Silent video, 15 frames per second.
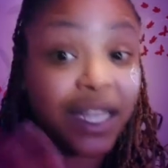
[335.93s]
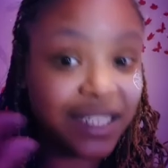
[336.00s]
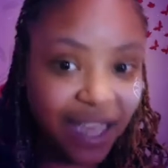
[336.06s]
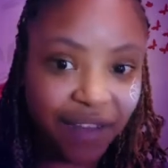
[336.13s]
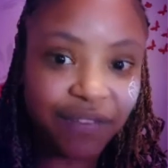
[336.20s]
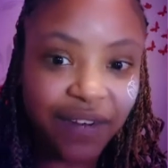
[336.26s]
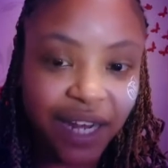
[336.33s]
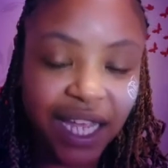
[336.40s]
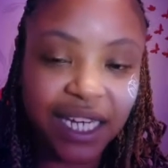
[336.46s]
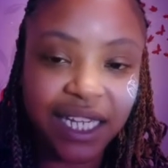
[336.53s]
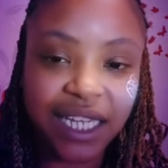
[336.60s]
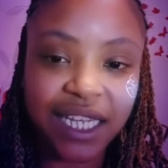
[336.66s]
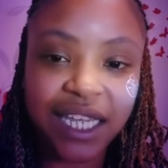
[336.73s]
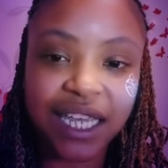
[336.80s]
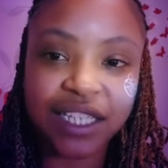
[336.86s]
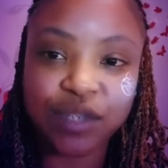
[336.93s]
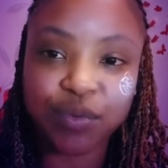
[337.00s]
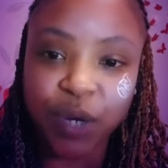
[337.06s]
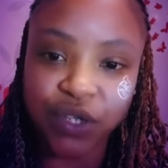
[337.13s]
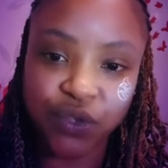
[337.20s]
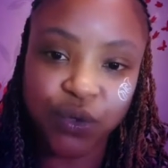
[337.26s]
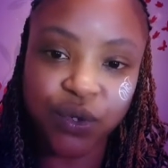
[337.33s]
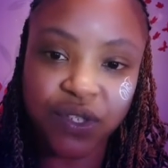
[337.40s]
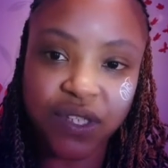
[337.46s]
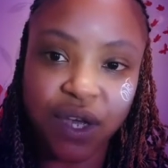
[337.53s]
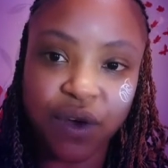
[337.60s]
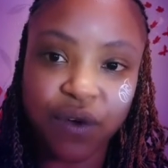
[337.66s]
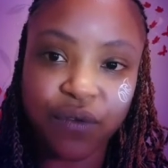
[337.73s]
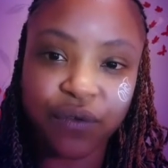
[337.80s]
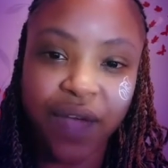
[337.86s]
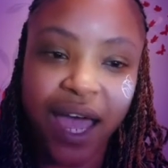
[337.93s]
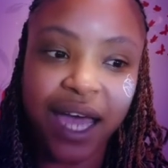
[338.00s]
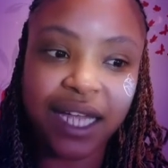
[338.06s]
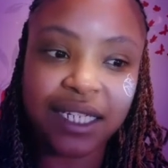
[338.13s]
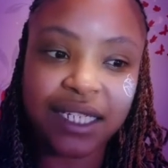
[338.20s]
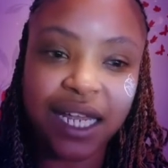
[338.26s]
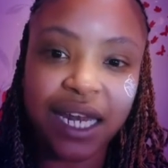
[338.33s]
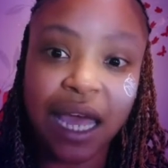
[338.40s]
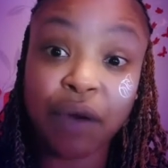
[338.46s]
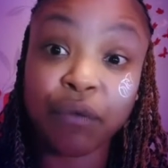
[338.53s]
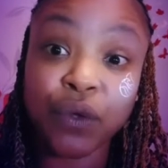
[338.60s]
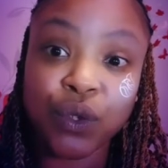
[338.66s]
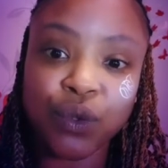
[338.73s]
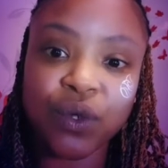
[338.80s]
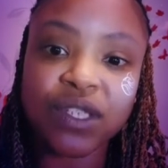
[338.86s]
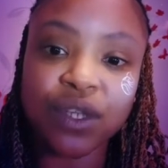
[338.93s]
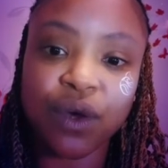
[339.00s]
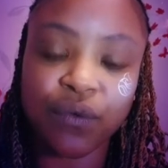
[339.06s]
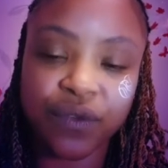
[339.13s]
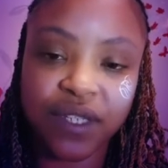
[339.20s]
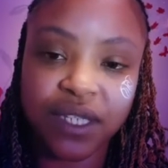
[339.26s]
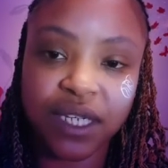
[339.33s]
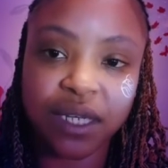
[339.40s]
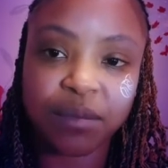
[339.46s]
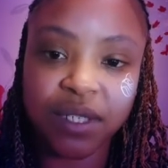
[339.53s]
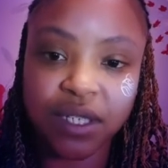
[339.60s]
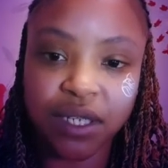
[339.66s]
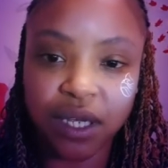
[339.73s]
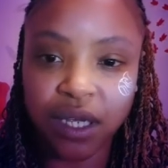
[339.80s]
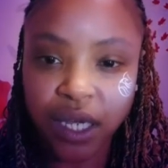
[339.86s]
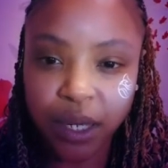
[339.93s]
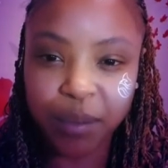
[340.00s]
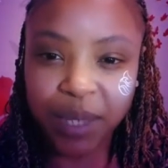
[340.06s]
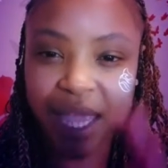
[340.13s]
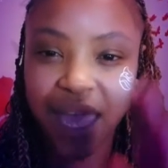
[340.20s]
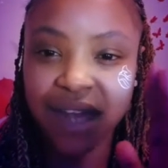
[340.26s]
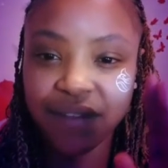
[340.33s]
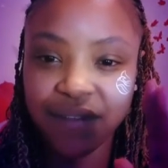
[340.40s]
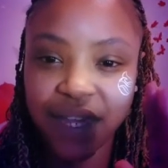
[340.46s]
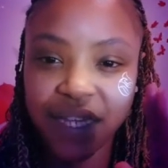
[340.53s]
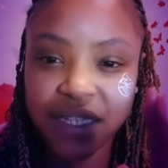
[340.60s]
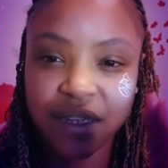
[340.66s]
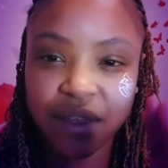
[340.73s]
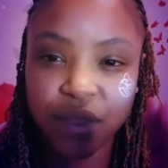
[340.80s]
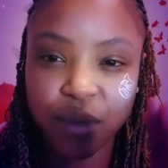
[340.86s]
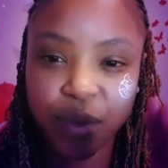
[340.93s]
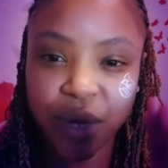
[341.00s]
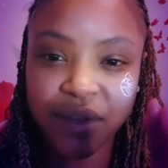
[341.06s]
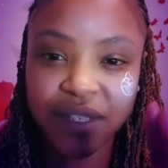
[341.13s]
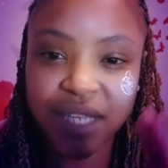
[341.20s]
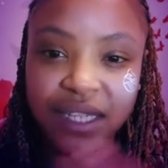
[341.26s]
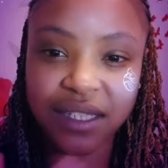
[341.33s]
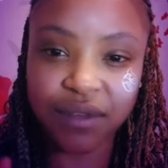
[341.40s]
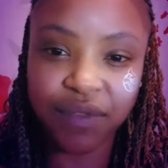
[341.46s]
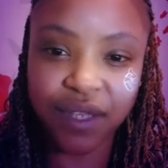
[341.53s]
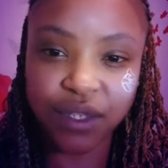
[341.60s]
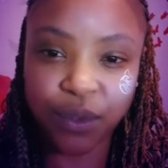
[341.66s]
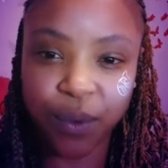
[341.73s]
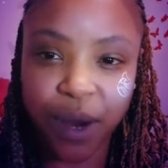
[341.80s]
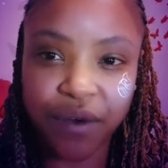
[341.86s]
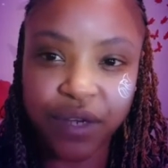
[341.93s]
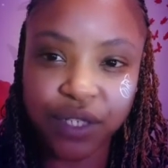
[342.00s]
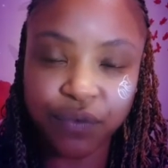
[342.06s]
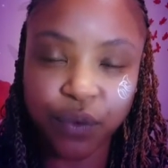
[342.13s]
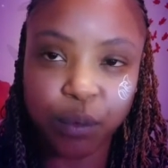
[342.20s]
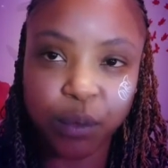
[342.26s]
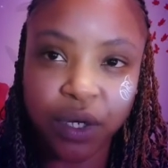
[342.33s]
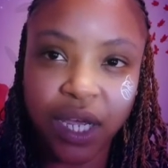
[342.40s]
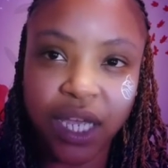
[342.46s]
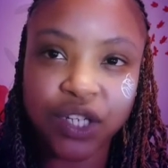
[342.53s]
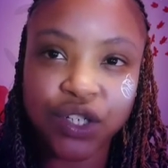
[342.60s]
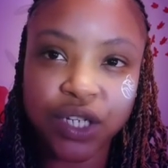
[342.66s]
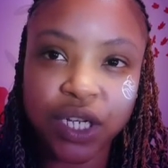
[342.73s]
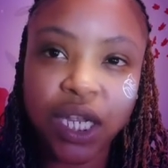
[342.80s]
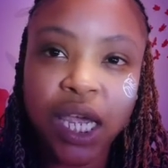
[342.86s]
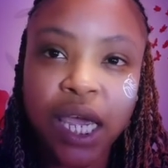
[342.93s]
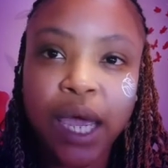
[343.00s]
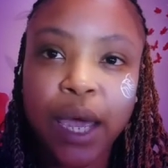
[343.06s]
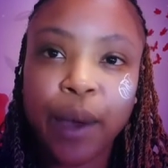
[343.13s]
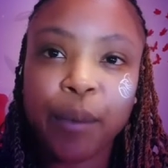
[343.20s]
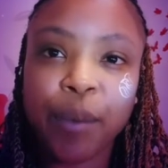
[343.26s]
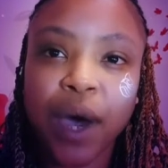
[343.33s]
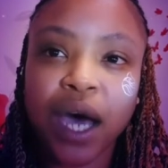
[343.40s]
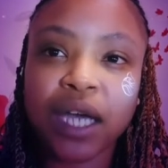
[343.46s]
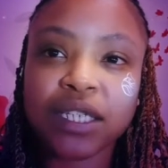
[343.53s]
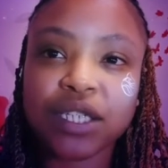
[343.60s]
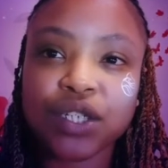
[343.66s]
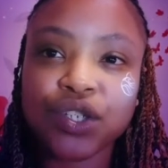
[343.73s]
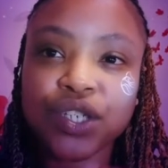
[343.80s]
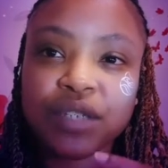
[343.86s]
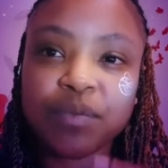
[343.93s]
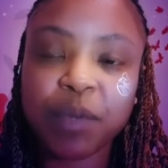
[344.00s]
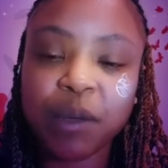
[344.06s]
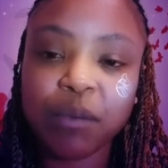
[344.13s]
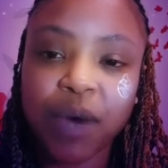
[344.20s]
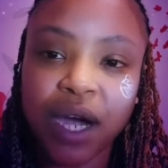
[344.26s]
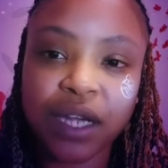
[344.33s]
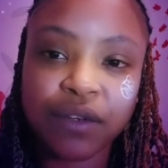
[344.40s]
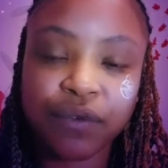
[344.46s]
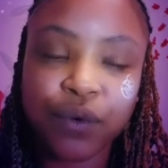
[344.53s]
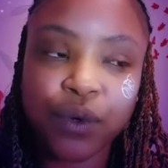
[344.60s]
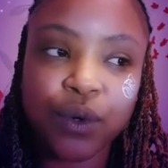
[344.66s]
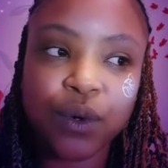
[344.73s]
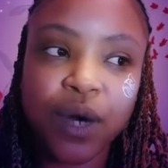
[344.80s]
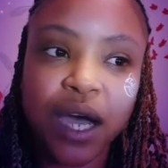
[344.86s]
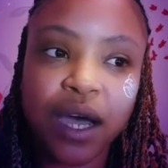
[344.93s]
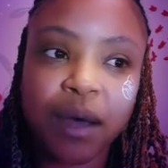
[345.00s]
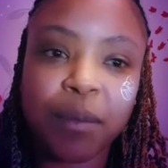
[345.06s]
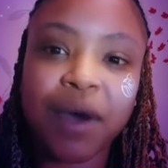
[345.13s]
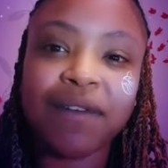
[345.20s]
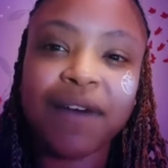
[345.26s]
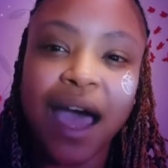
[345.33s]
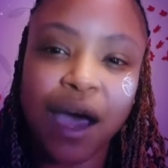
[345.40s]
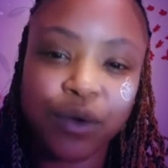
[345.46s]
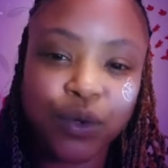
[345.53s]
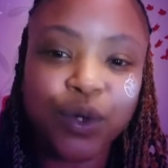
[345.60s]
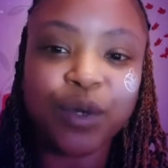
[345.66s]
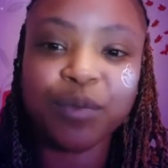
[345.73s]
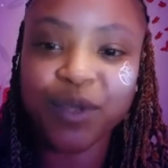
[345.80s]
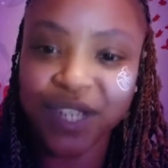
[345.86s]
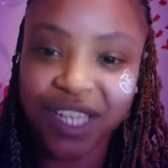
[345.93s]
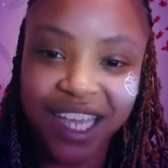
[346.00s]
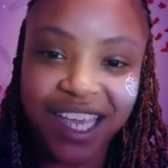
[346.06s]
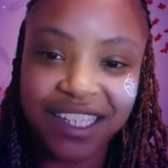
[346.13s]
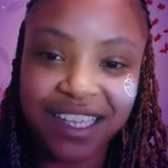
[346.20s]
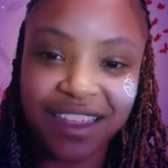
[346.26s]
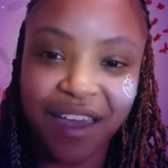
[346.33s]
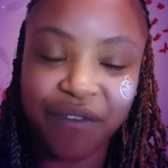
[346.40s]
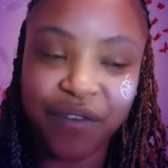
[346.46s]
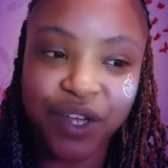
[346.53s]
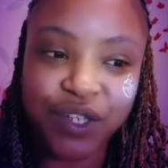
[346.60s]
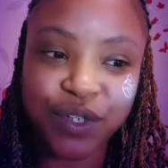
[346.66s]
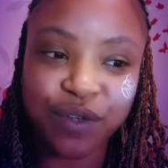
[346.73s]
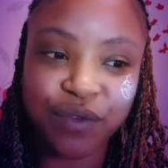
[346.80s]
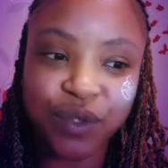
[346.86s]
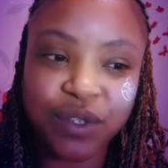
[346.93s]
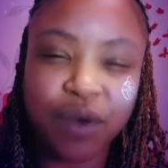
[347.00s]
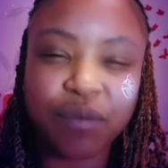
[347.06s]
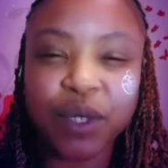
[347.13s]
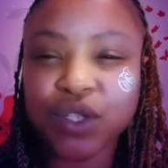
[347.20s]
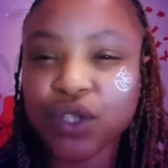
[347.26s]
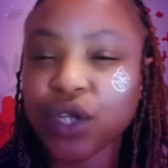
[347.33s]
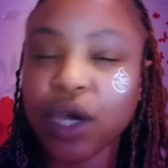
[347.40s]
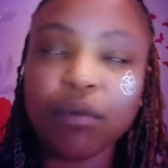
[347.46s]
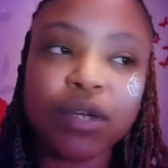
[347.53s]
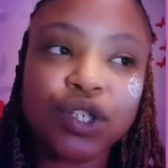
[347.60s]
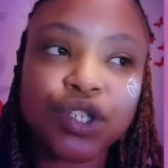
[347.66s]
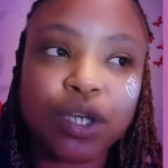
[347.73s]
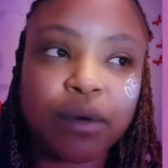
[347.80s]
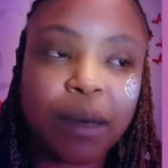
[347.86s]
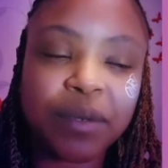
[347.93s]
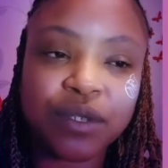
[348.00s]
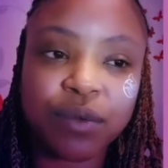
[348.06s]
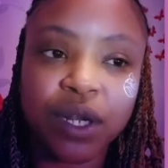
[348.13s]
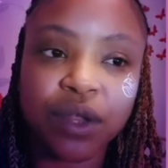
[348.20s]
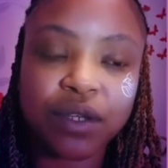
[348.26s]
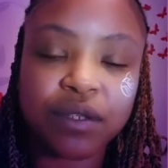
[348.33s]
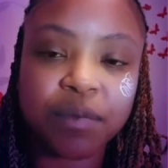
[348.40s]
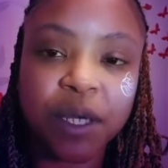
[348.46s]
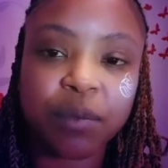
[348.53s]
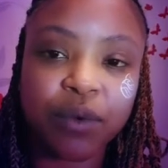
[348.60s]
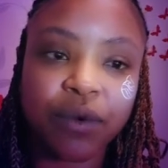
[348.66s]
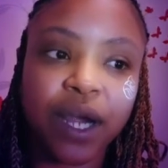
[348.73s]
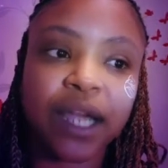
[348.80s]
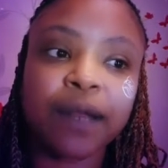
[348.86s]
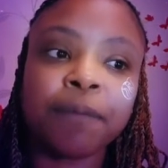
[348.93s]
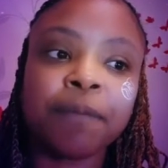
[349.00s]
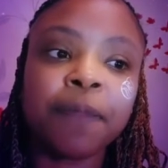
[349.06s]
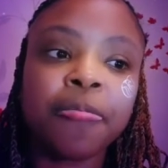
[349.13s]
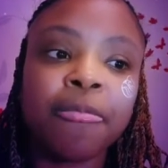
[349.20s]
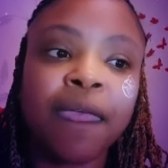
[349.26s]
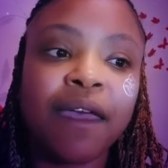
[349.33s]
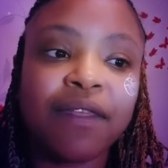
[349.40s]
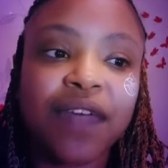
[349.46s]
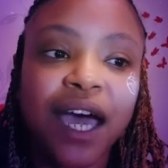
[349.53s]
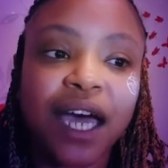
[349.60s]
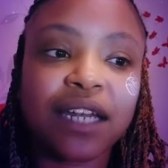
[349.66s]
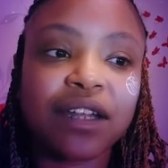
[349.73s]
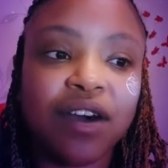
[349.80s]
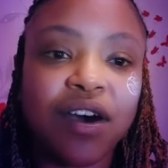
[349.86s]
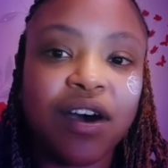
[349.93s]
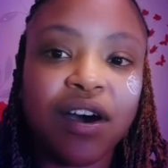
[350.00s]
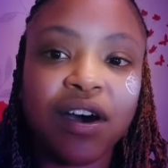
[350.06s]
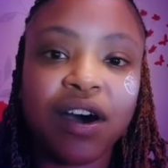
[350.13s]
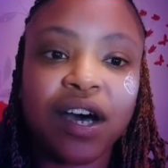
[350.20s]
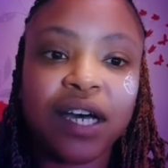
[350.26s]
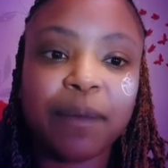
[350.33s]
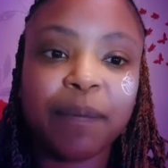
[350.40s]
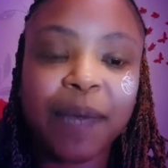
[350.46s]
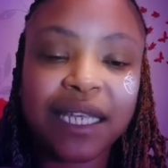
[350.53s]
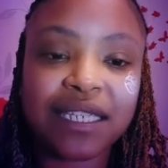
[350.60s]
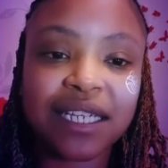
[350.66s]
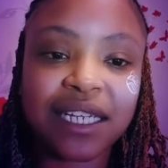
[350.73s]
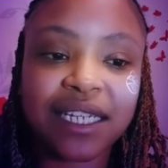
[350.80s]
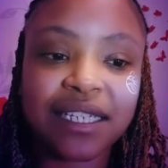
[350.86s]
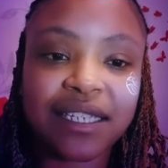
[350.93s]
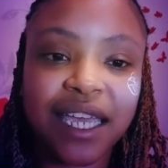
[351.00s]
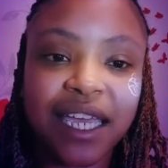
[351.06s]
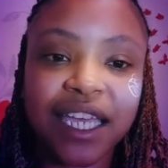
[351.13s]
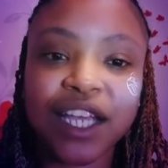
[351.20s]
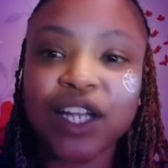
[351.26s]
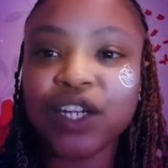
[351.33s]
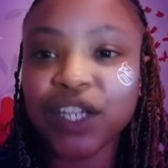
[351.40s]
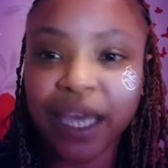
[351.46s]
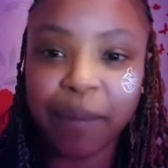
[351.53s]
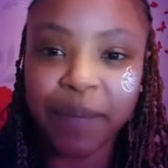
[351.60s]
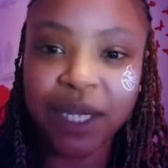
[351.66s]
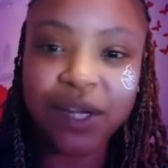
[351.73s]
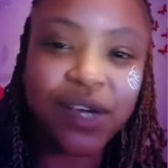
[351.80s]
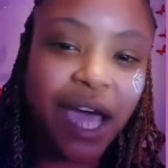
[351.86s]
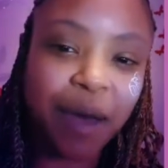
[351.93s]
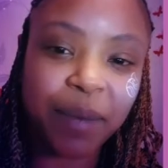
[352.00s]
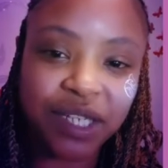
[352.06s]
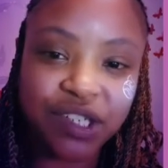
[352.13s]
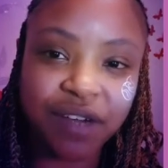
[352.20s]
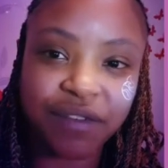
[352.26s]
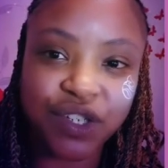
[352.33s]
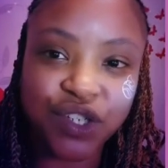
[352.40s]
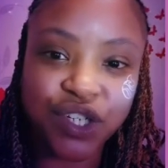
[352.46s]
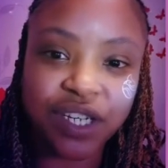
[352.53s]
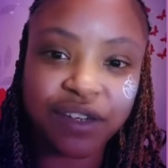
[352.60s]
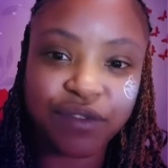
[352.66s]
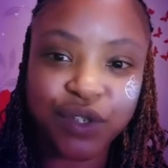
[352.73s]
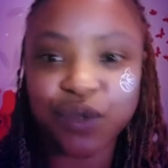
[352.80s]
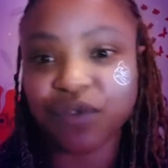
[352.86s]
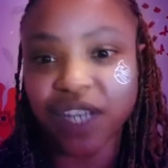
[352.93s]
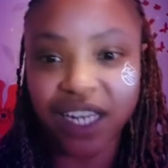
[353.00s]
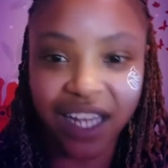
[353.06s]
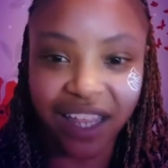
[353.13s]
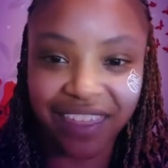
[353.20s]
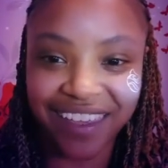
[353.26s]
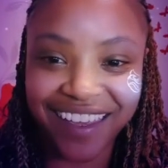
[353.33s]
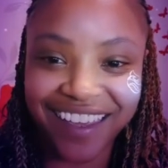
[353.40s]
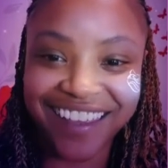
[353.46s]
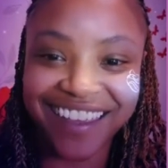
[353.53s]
Definitely express yourself and allow for your self-esteem to be elevated in the process of this Aquarius full moon energy, but just be mindful of how you're communicating that version of yourself, because you don't want to show up as one of those people, right, that are basically saying, look at me, look how much I've achieved, you've done nothing.